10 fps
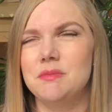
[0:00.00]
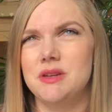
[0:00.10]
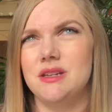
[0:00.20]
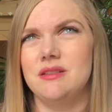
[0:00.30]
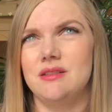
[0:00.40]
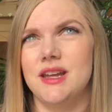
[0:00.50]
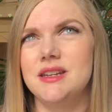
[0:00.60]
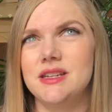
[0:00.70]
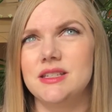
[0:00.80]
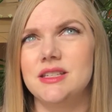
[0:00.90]
a bit
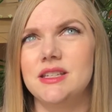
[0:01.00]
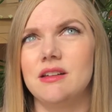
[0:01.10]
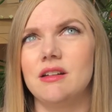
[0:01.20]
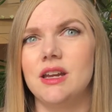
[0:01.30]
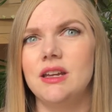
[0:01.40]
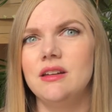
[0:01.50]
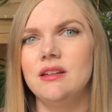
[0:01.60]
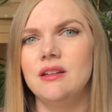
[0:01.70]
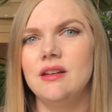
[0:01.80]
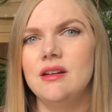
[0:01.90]
unnecessary
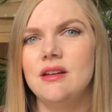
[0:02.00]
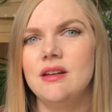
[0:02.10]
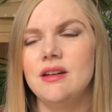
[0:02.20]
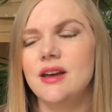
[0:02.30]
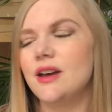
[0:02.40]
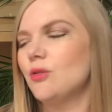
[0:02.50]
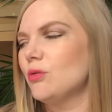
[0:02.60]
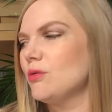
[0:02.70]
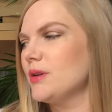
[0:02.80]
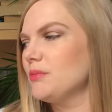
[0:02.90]

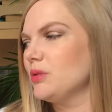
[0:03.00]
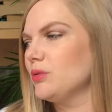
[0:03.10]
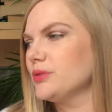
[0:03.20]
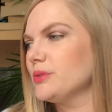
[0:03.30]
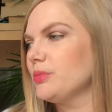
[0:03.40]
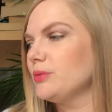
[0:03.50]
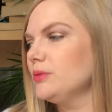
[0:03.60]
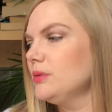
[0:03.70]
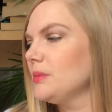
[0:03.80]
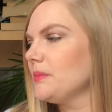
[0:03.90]
or
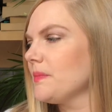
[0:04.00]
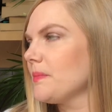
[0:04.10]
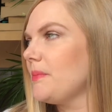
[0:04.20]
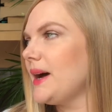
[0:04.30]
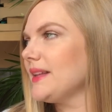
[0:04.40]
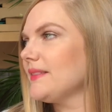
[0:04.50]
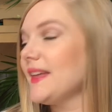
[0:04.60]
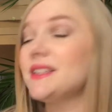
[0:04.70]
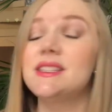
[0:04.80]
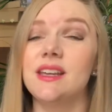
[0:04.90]
implausible. But
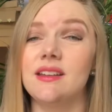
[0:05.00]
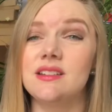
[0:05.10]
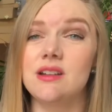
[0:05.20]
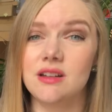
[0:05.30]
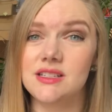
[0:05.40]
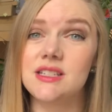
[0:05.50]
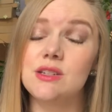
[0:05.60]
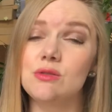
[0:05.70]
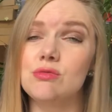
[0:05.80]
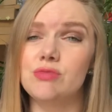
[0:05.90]
that said, I
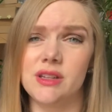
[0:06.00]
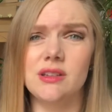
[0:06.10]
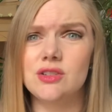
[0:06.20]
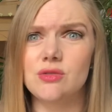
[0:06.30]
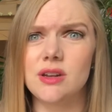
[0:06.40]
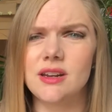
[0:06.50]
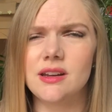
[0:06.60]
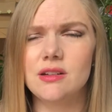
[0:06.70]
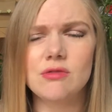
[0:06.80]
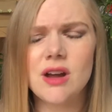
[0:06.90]
still really enjoyed it,
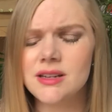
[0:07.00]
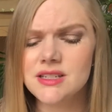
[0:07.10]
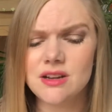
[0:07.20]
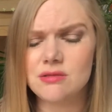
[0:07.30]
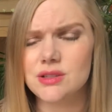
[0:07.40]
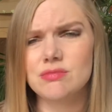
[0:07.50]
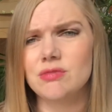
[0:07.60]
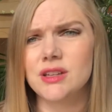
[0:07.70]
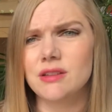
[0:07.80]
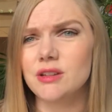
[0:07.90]
and her writing style was
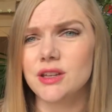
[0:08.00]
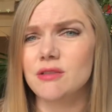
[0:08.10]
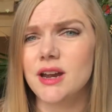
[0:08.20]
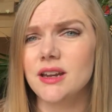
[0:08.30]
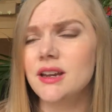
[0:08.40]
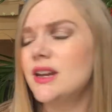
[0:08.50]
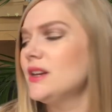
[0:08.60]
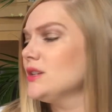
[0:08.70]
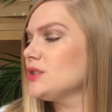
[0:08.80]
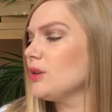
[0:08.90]
really, really great.
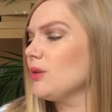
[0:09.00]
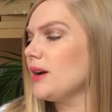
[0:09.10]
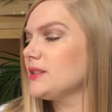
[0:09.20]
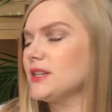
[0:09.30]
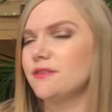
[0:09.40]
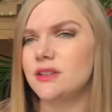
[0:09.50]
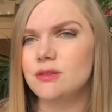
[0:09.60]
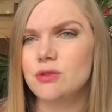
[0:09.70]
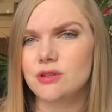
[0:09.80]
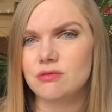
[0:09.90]
So I definitely
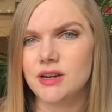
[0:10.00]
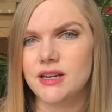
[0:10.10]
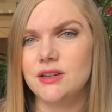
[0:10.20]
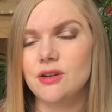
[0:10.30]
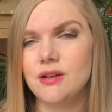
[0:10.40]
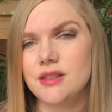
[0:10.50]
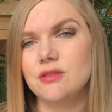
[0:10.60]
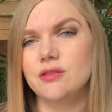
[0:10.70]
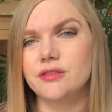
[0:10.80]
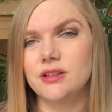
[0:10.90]
want to read her other
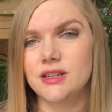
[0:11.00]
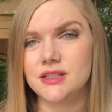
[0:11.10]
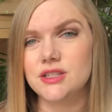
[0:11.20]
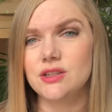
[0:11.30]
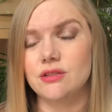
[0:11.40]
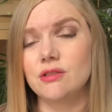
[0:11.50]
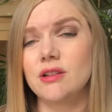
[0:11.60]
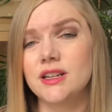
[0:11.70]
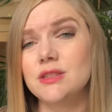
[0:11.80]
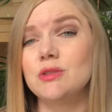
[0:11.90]
novel, An Uncertain
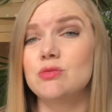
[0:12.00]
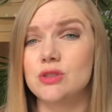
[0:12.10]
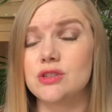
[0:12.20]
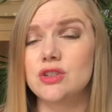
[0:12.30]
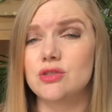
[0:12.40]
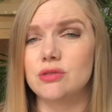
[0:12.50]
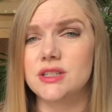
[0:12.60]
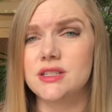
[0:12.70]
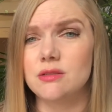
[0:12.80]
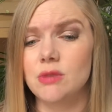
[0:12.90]
Grace, which was the
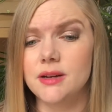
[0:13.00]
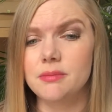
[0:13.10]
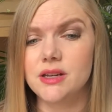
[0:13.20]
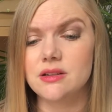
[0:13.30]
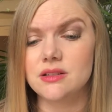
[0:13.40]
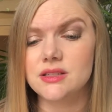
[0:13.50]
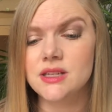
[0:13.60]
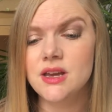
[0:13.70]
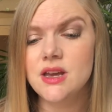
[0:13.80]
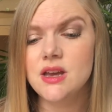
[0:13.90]
shortlisted one, because
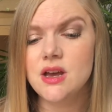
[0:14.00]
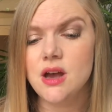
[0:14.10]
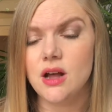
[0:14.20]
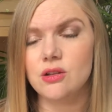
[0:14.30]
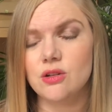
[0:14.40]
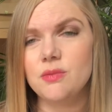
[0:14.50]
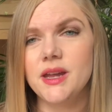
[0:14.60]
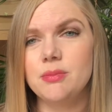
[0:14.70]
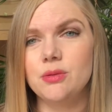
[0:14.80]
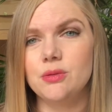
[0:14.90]
a lot of
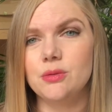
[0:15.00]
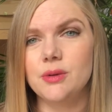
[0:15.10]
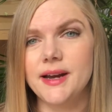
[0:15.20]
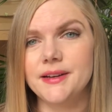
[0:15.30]
people,